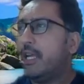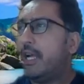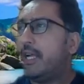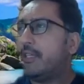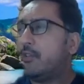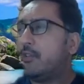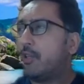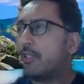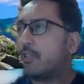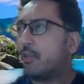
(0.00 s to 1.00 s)
and they do
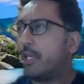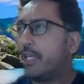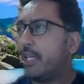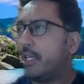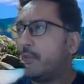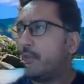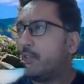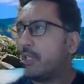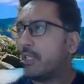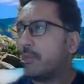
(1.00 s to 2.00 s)
not store any
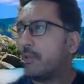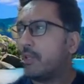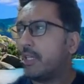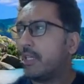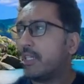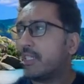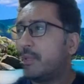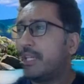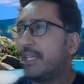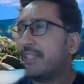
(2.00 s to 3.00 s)
individual customer account, and
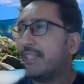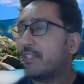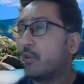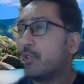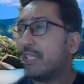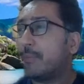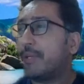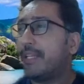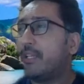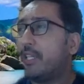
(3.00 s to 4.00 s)
customer details are stored
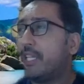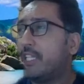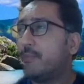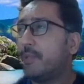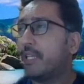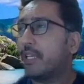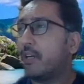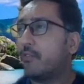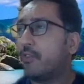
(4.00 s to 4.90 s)
separately on each billing account.